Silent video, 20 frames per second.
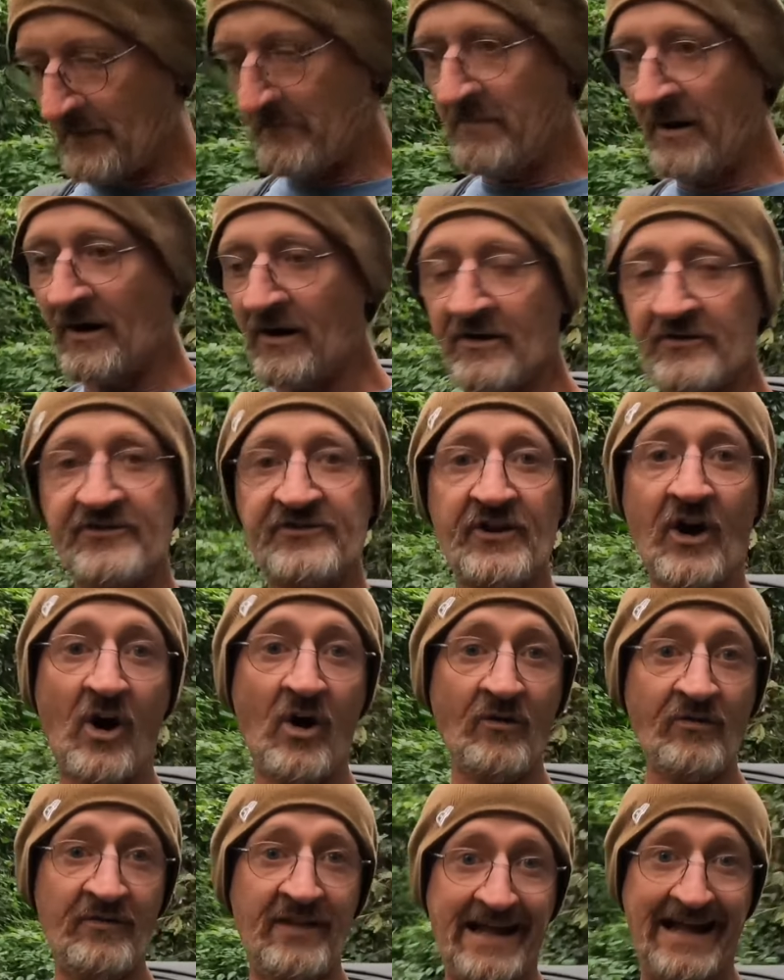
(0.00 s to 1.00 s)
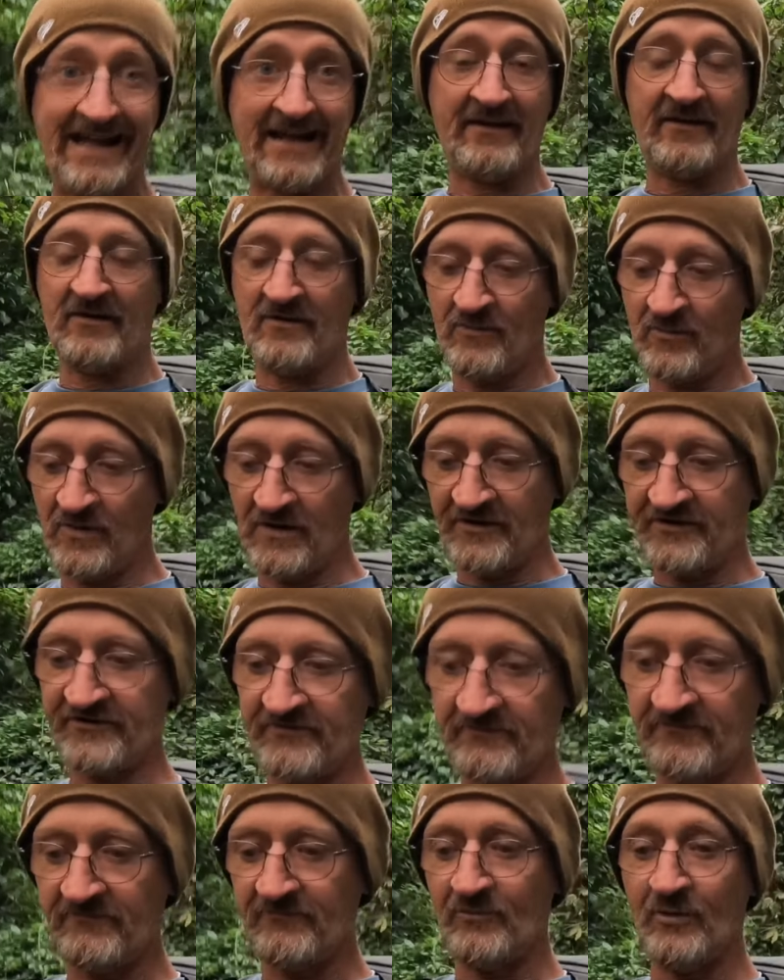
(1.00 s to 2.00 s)
perched on that were
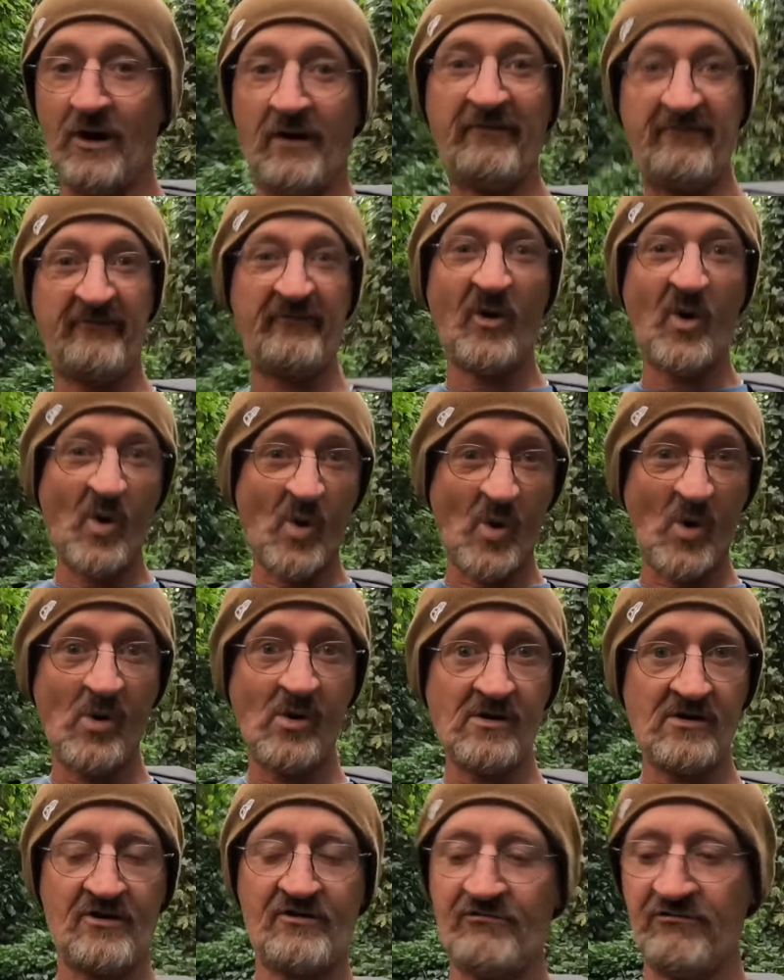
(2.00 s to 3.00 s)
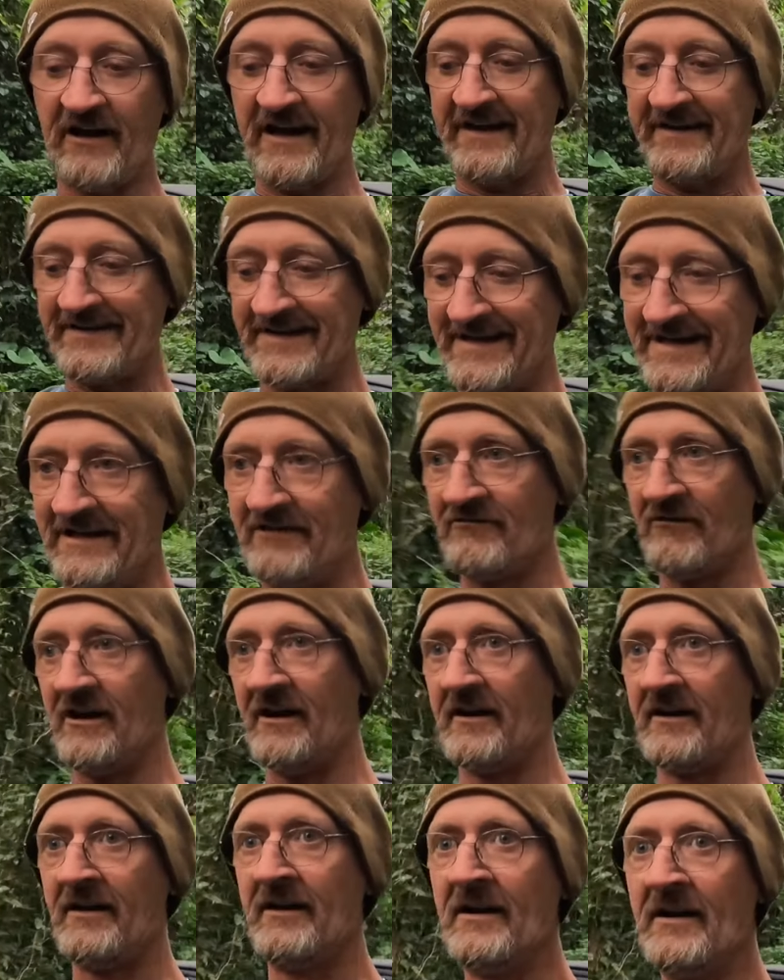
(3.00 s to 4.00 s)
four great
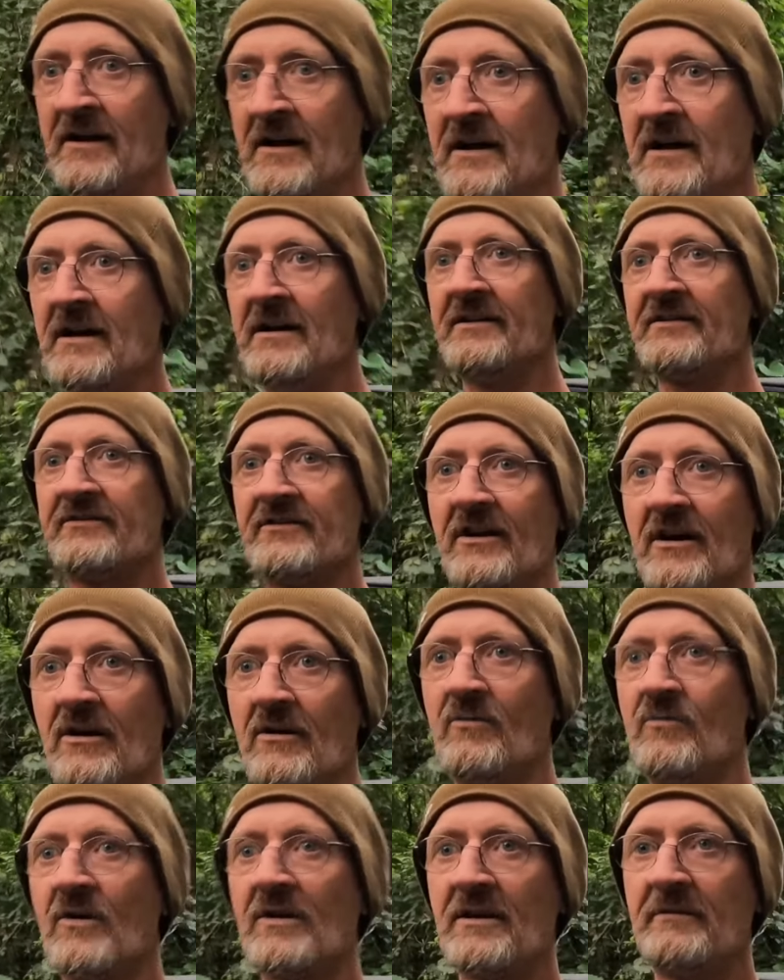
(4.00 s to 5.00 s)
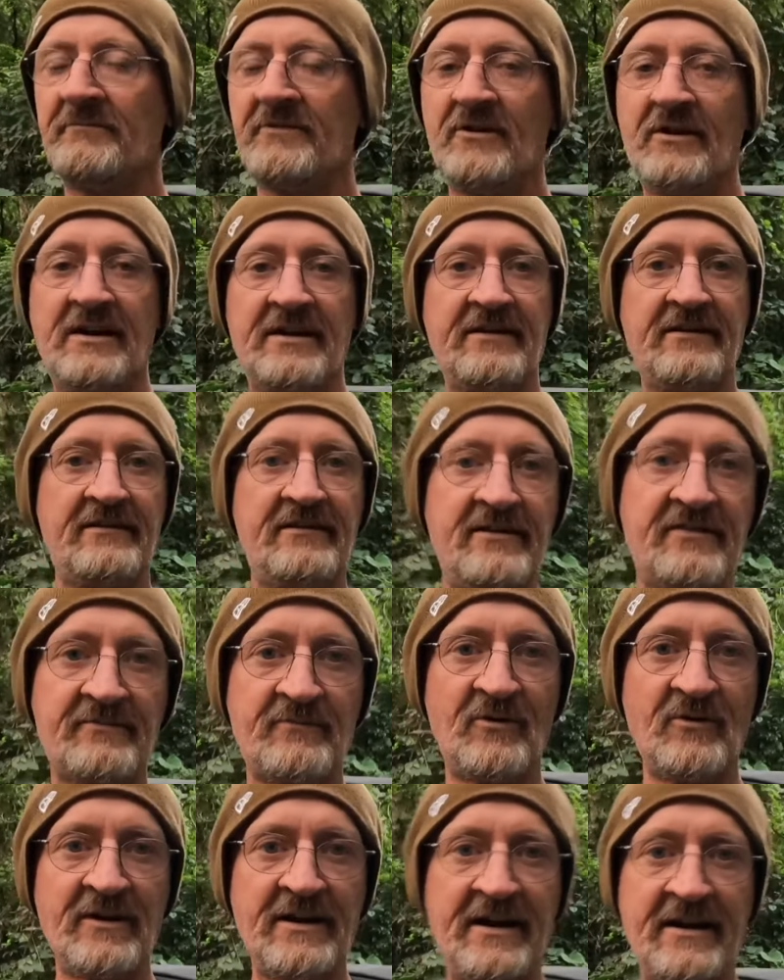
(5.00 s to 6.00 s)
egret. So what I'm doing this
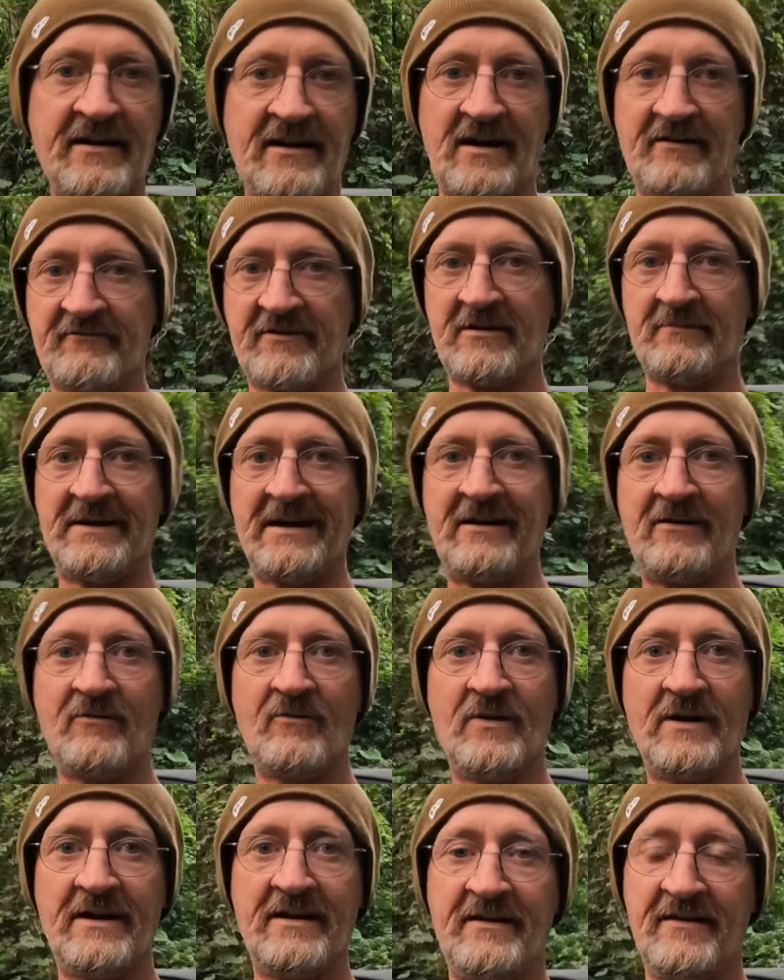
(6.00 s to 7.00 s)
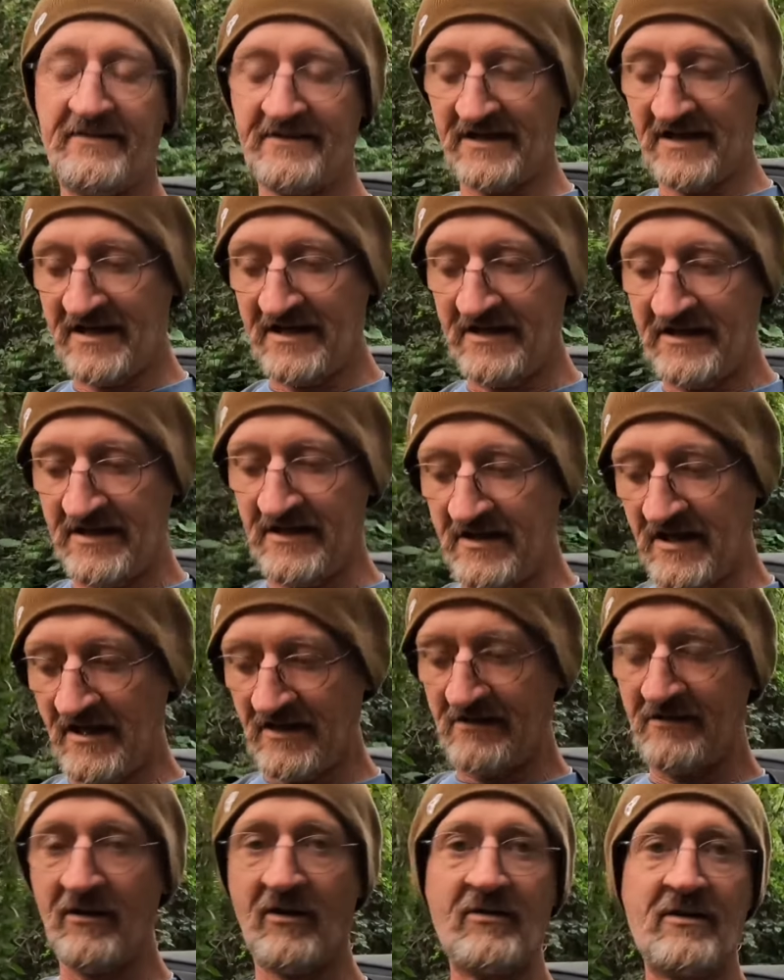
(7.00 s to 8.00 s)
morning, I've come out with a
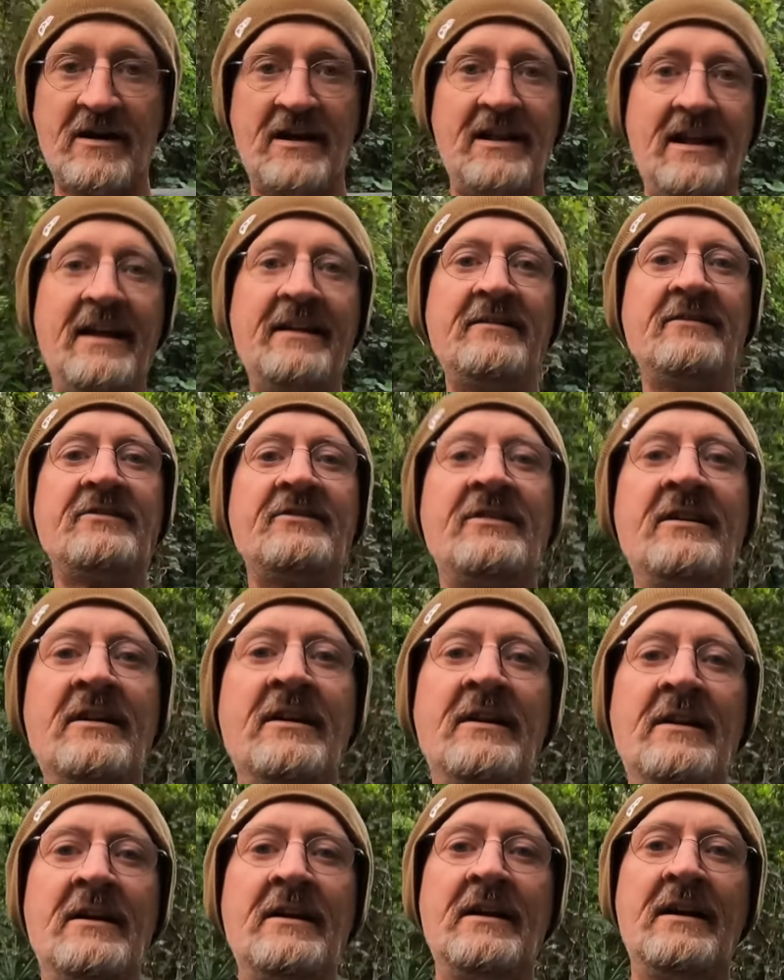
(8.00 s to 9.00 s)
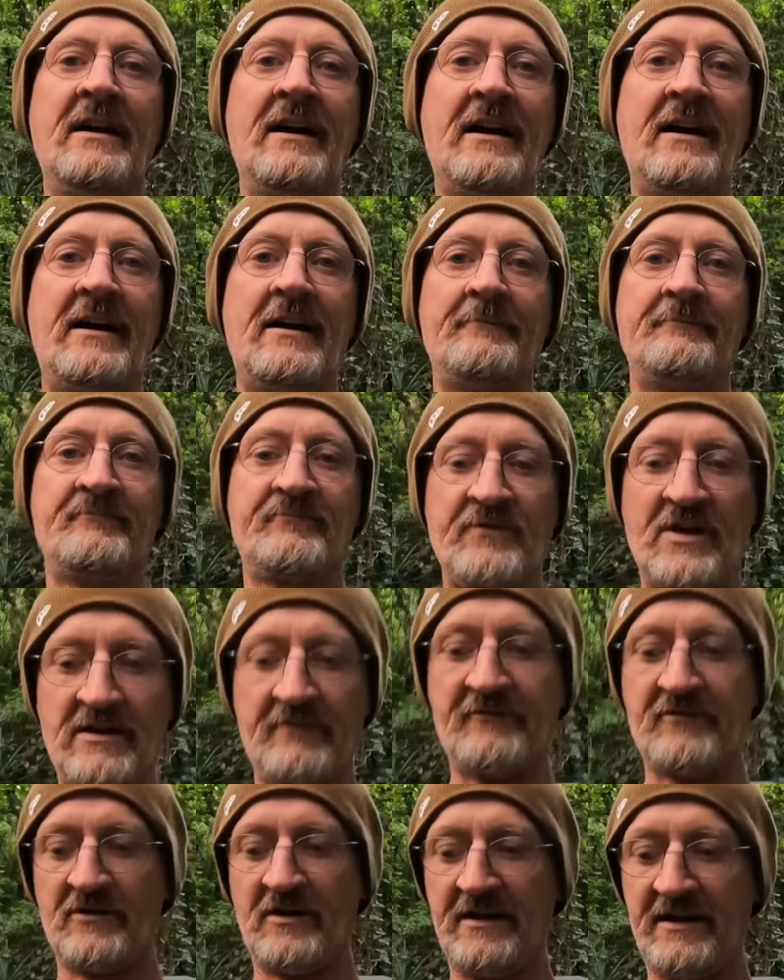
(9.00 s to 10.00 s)
longer lens.
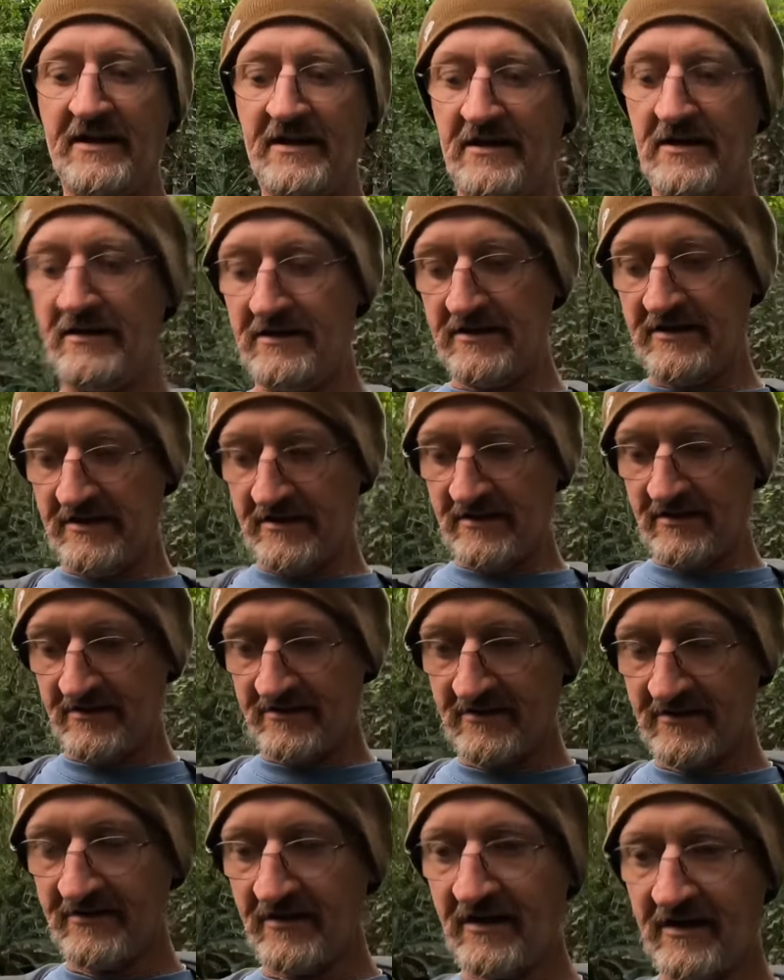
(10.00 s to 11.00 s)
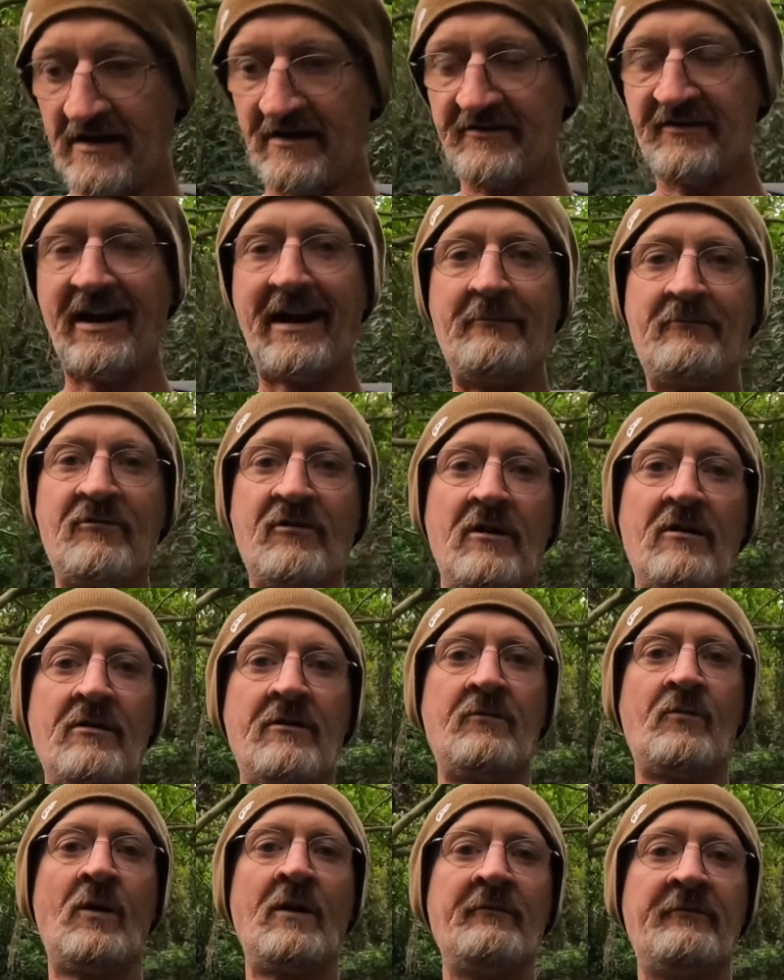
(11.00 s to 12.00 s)
I've got the
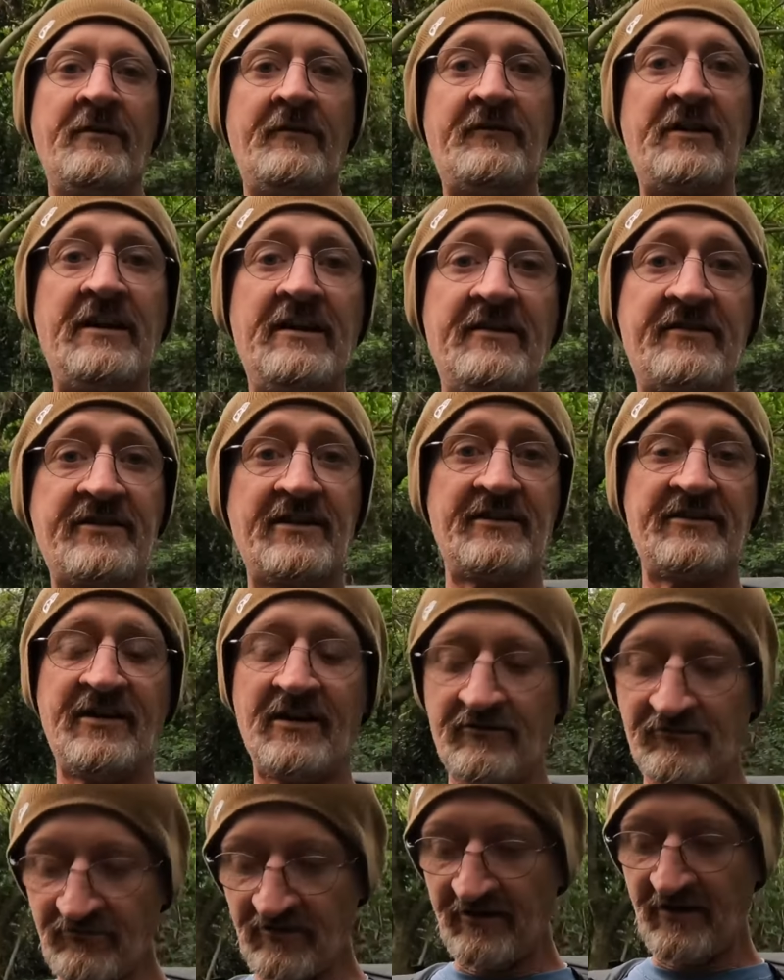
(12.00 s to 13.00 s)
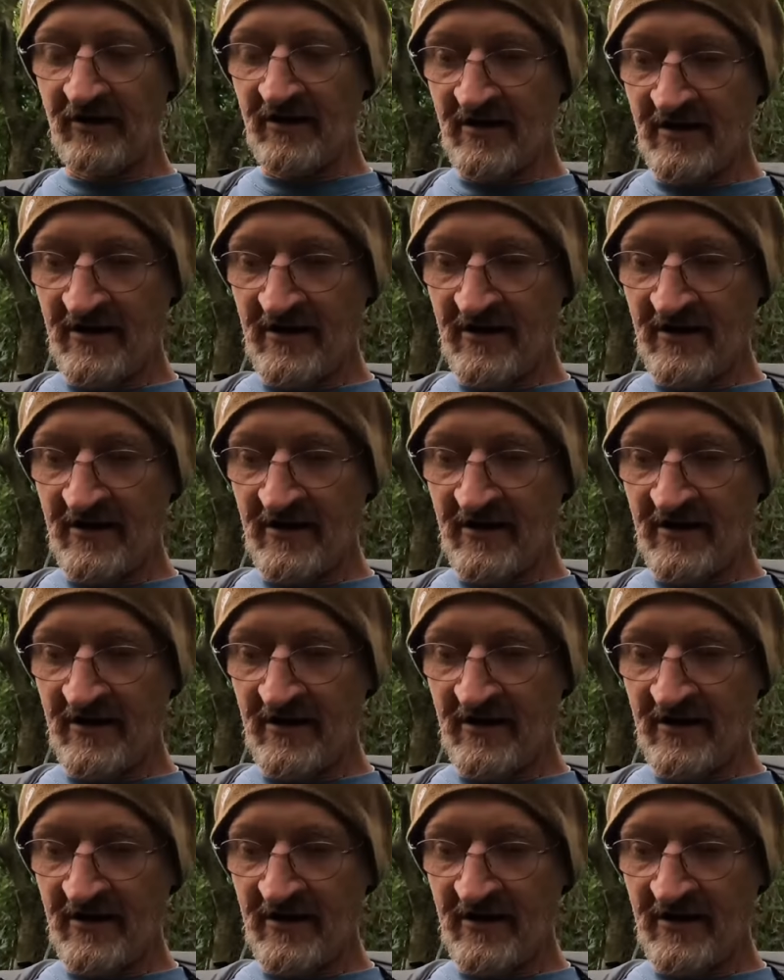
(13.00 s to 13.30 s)
Tamron 150 to 600,